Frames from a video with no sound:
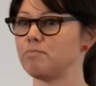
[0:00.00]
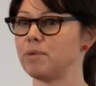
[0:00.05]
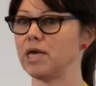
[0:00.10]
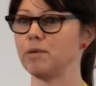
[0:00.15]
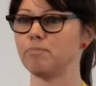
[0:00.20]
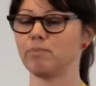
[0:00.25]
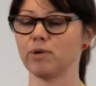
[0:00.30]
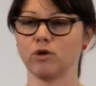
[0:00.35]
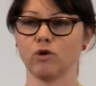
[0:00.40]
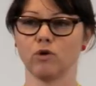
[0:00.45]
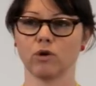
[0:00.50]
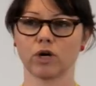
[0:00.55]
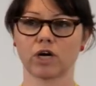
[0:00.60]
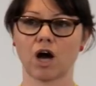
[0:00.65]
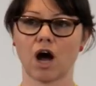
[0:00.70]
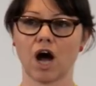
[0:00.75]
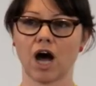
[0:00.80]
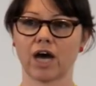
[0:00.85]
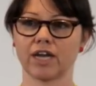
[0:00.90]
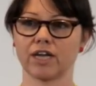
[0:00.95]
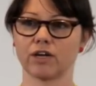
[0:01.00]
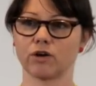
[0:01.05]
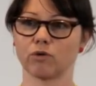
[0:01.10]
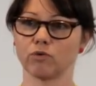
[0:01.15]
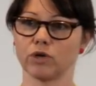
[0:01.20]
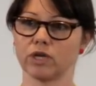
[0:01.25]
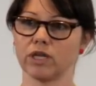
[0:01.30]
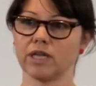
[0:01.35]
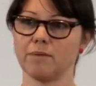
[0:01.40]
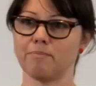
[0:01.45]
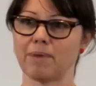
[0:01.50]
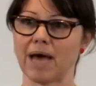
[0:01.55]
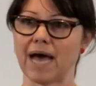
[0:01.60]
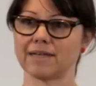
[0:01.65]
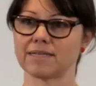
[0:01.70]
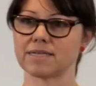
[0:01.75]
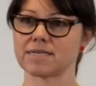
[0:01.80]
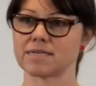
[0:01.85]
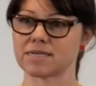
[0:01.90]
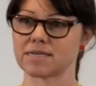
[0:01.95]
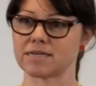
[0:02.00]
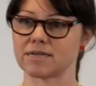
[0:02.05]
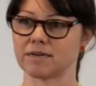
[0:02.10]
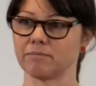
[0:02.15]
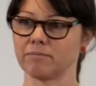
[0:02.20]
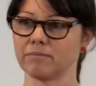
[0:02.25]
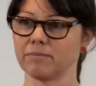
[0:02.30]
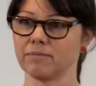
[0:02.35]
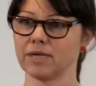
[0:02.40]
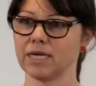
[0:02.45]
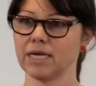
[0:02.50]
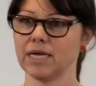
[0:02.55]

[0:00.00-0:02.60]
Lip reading: people who are caught in a really bad system.